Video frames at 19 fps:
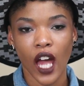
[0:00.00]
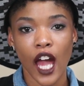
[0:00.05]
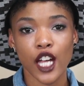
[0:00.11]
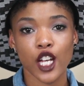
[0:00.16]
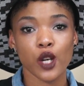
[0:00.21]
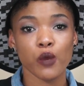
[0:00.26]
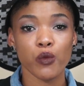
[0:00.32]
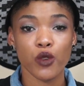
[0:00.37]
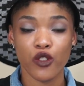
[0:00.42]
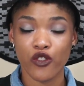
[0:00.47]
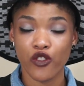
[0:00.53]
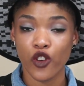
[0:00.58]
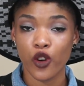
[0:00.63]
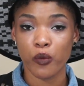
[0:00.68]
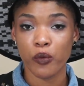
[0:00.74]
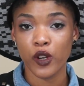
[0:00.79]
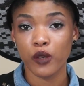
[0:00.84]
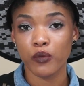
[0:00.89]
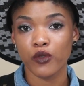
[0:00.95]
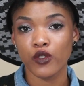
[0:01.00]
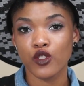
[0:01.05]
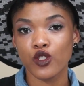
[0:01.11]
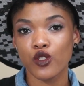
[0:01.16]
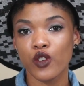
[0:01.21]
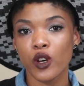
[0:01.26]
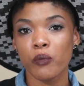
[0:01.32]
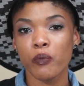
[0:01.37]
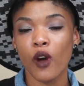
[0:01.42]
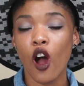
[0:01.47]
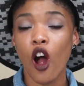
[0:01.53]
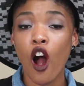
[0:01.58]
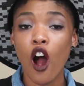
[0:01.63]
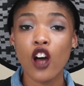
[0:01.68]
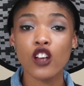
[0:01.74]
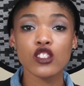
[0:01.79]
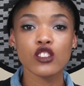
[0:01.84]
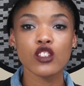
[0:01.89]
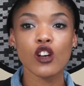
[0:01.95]
I can refer people to it, but
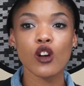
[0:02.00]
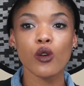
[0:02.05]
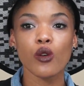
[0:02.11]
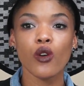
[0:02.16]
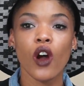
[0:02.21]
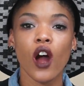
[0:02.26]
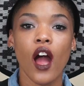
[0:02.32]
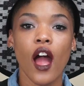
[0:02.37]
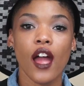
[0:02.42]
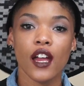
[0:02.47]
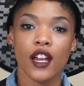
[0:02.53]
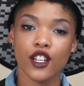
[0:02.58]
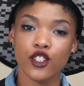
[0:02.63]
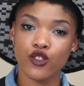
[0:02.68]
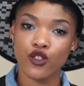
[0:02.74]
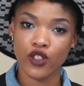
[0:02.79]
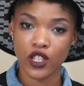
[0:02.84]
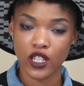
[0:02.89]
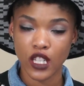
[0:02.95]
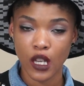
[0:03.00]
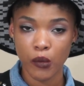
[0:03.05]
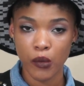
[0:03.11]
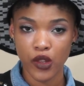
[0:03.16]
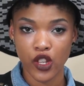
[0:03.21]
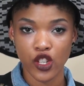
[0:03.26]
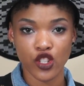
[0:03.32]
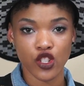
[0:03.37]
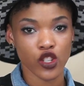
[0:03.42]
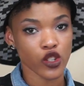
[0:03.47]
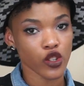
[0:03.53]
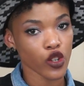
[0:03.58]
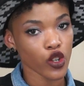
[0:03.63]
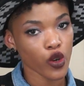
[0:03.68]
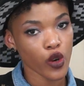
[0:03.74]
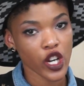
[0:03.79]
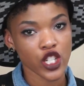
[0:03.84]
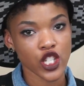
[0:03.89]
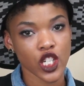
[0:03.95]
also answering some of the
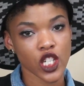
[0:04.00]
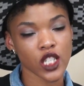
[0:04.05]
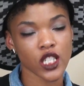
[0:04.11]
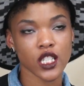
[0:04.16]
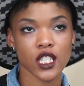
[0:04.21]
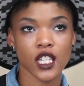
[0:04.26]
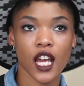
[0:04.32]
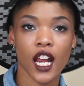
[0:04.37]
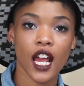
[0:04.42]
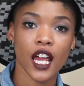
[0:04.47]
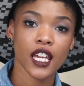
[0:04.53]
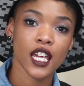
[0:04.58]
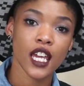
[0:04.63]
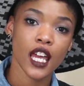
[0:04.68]
general questions that I